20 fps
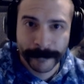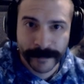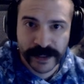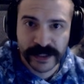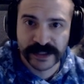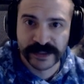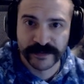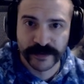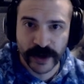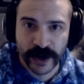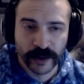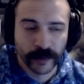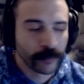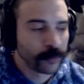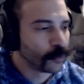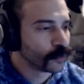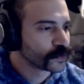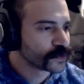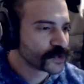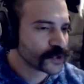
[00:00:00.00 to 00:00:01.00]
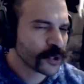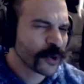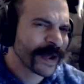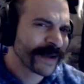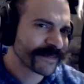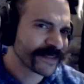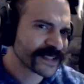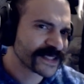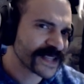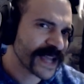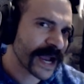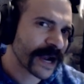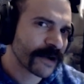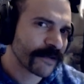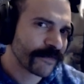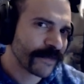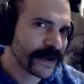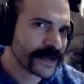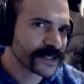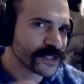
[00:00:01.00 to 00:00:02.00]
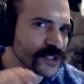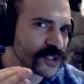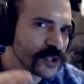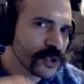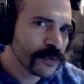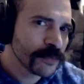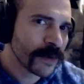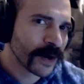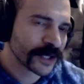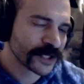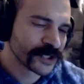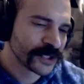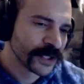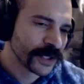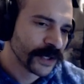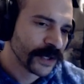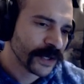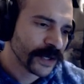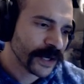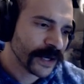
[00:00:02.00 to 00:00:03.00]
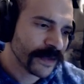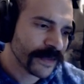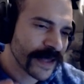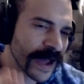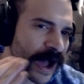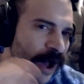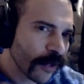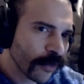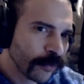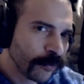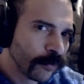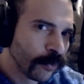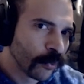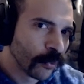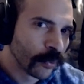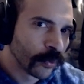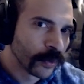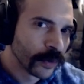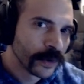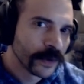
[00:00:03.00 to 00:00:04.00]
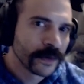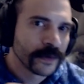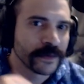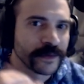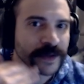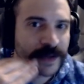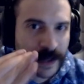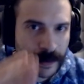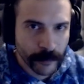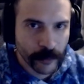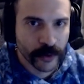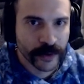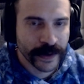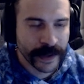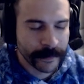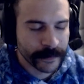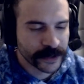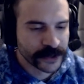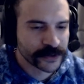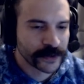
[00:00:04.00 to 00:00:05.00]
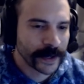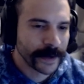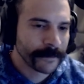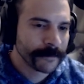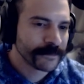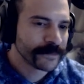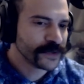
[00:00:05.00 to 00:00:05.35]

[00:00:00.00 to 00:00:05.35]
Because of your health pool. So you don't have to sacrifice too much in the health pool to get more damage, right?